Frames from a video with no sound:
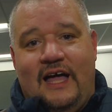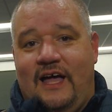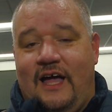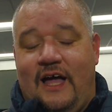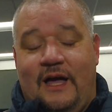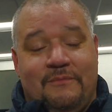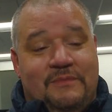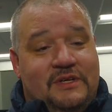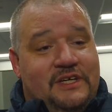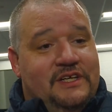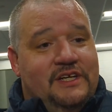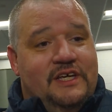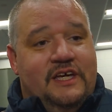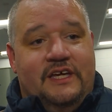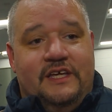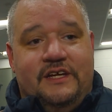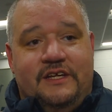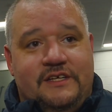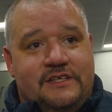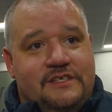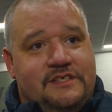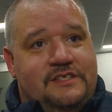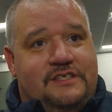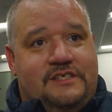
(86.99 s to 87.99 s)
I mean,
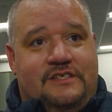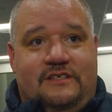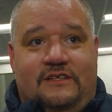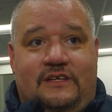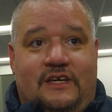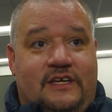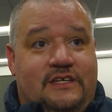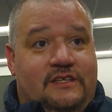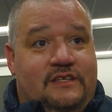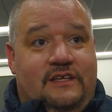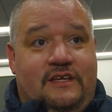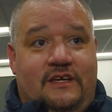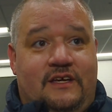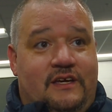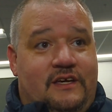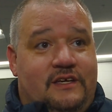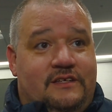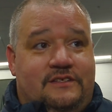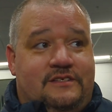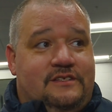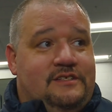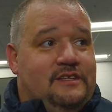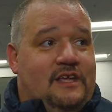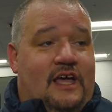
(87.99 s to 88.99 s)

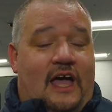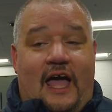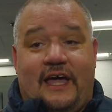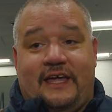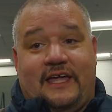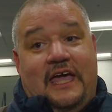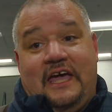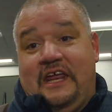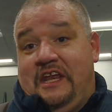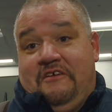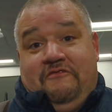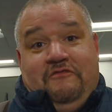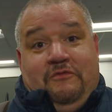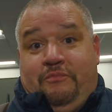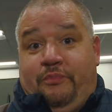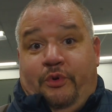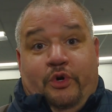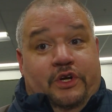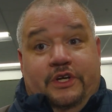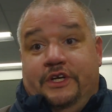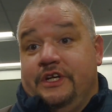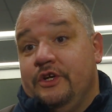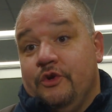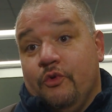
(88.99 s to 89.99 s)
I can't even
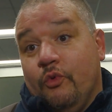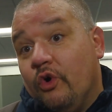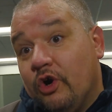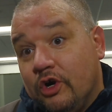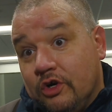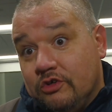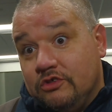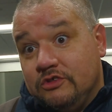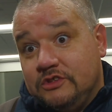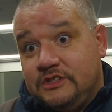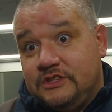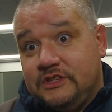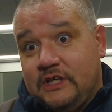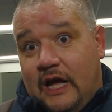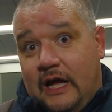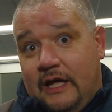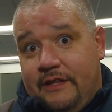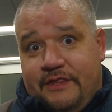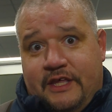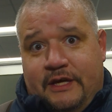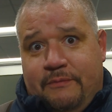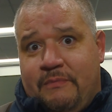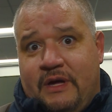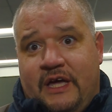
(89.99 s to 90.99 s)
put it into words.
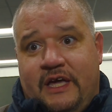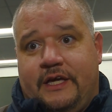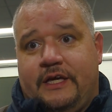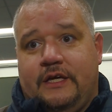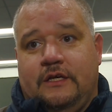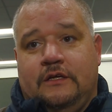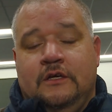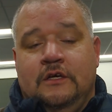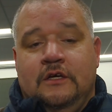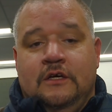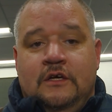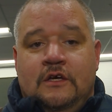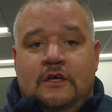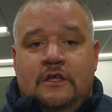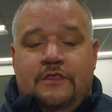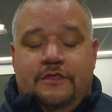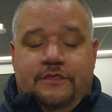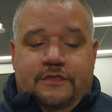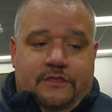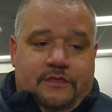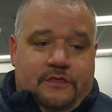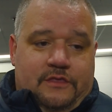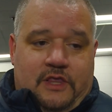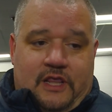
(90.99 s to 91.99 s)
They make,
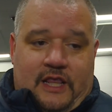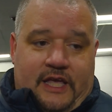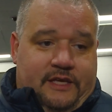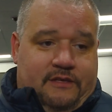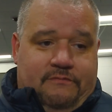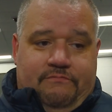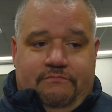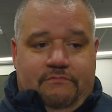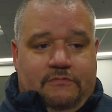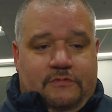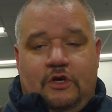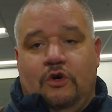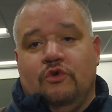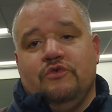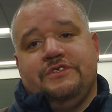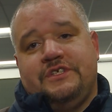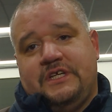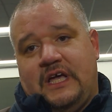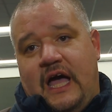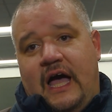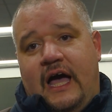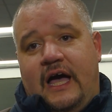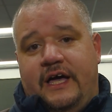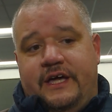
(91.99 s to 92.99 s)
like, those
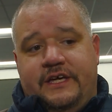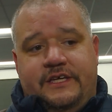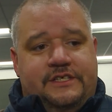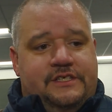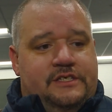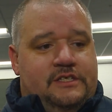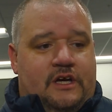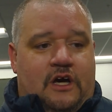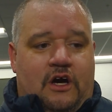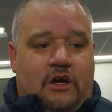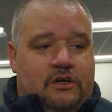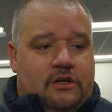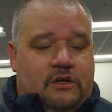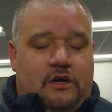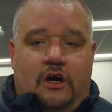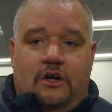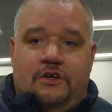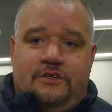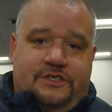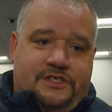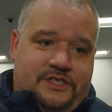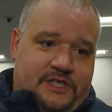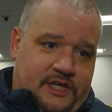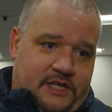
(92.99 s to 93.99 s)
guys
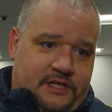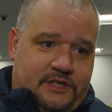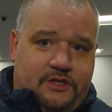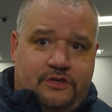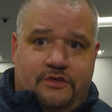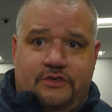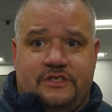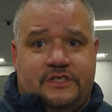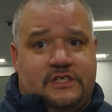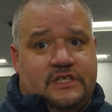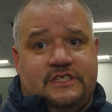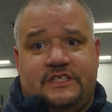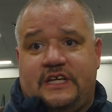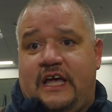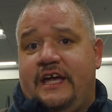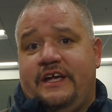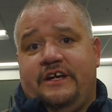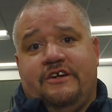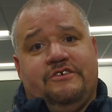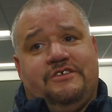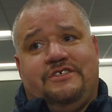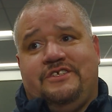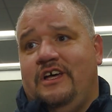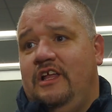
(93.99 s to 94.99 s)
are seniors.
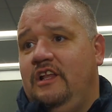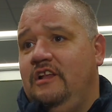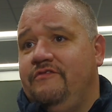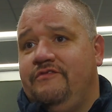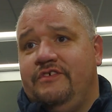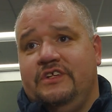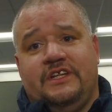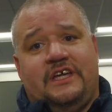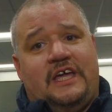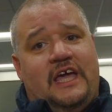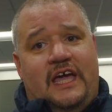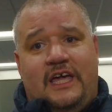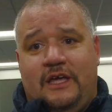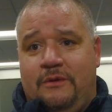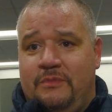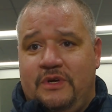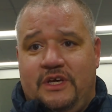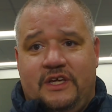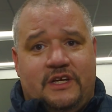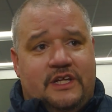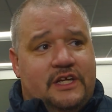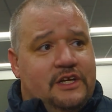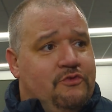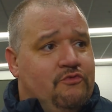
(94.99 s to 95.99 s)
Zaire Sullivan came
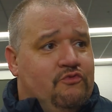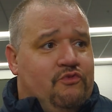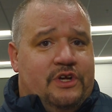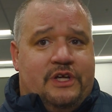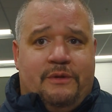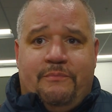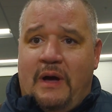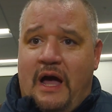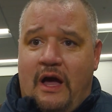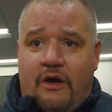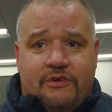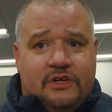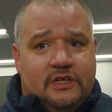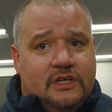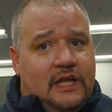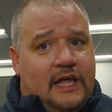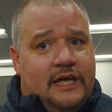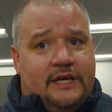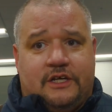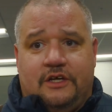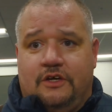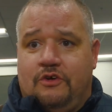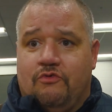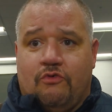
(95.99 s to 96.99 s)
in and rebounded
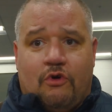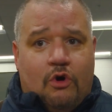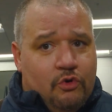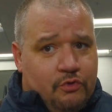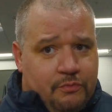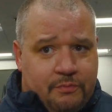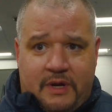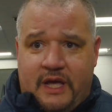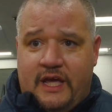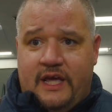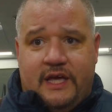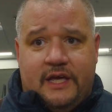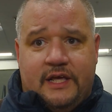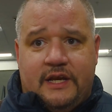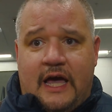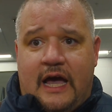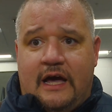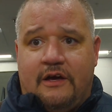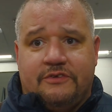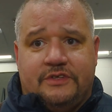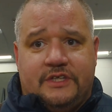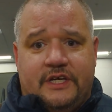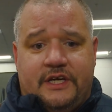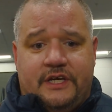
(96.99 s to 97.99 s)
like a grown man
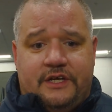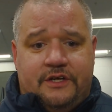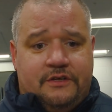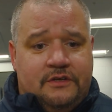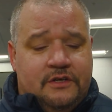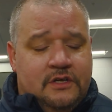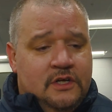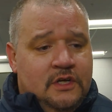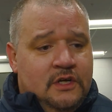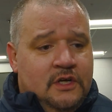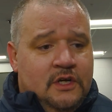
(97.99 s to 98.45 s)
out there.